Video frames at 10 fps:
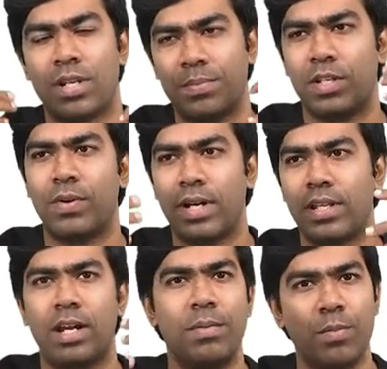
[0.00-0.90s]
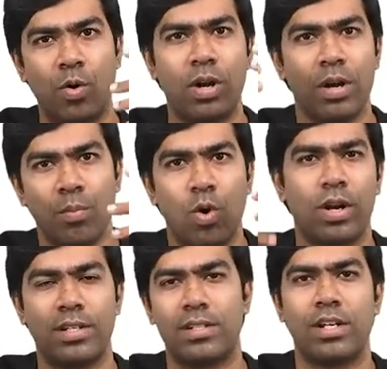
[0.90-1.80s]
Subsequently, there will be more and more
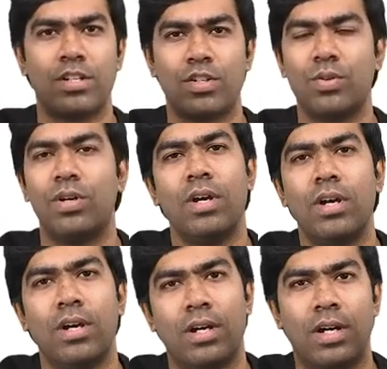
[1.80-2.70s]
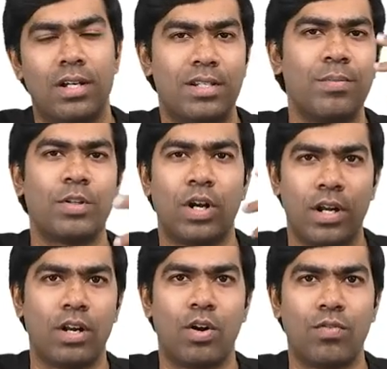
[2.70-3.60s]
resistance to
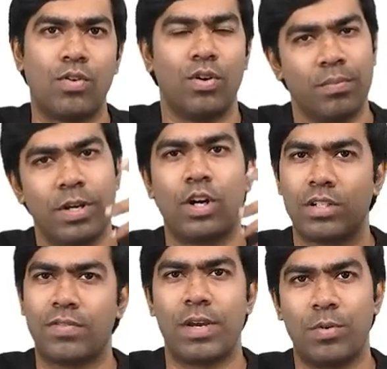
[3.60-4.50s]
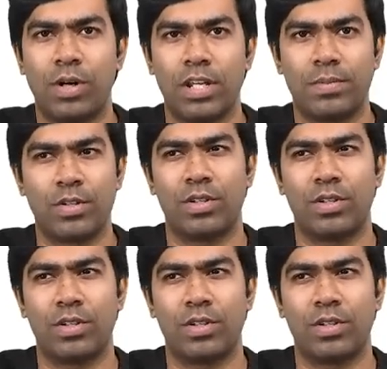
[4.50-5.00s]
sympathioadrenal outflow because of hypoglycemia.